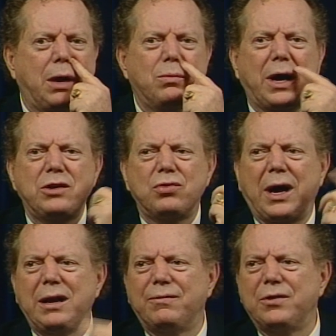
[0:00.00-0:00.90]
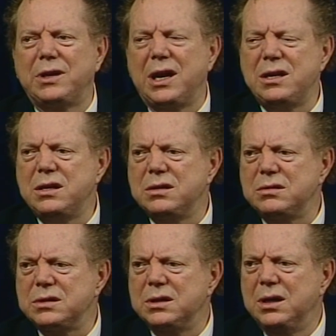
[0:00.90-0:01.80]
You know, I, I tried it for 10
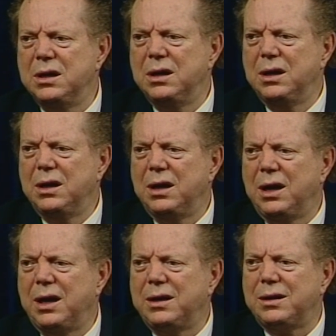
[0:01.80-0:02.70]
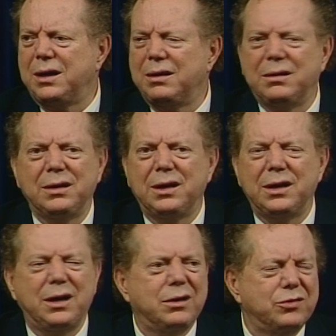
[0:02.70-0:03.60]
years, and uh,
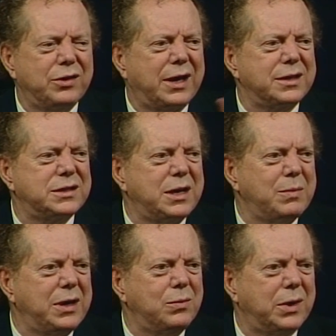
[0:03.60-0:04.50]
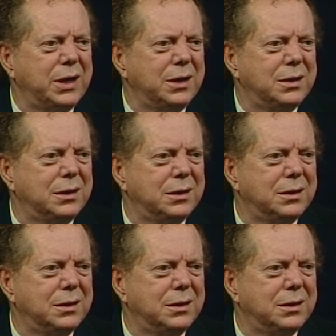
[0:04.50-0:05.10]
it all turned out the same anyway.